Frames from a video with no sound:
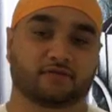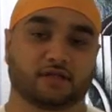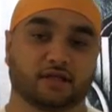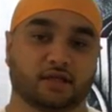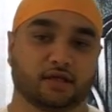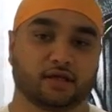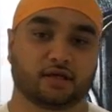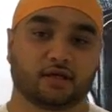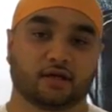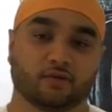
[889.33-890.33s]
of Sikhi.
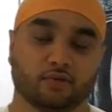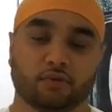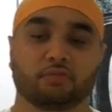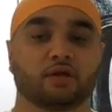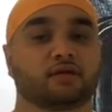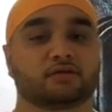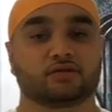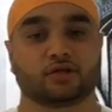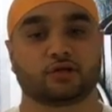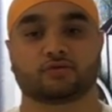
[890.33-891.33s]

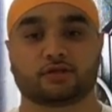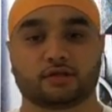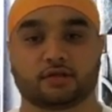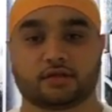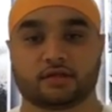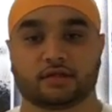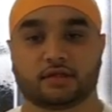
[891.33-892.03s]
Women, children.